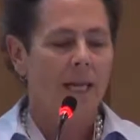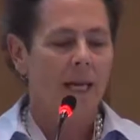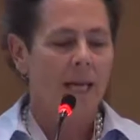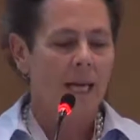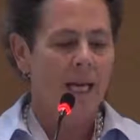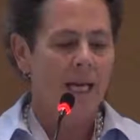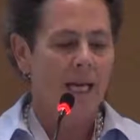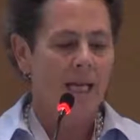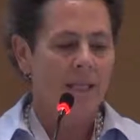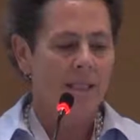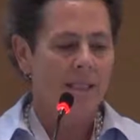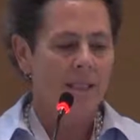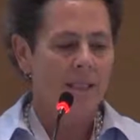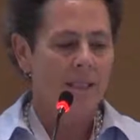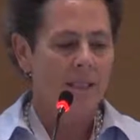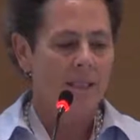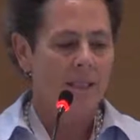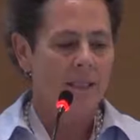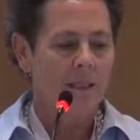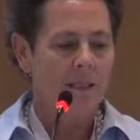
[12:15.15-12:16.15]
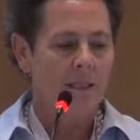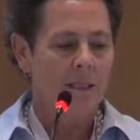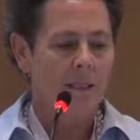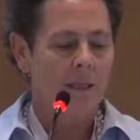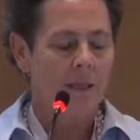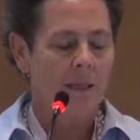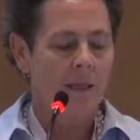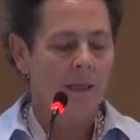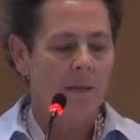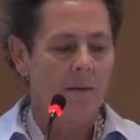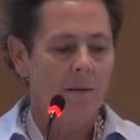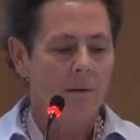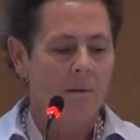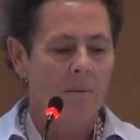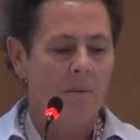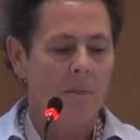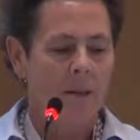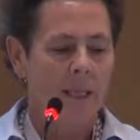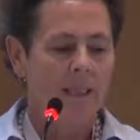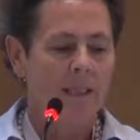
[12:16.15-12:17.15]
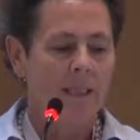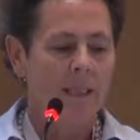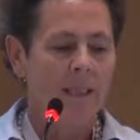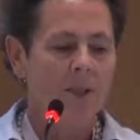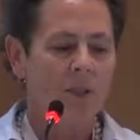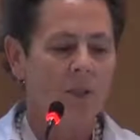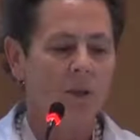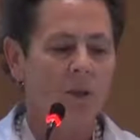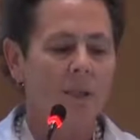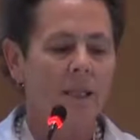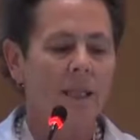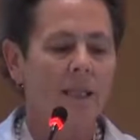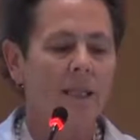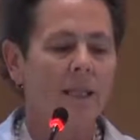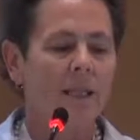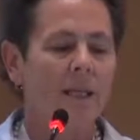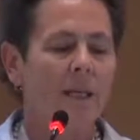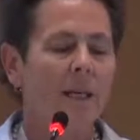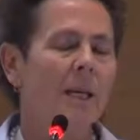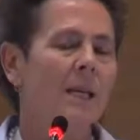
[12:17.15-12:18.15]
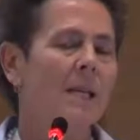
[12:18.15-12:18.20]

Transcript: but in Turkey,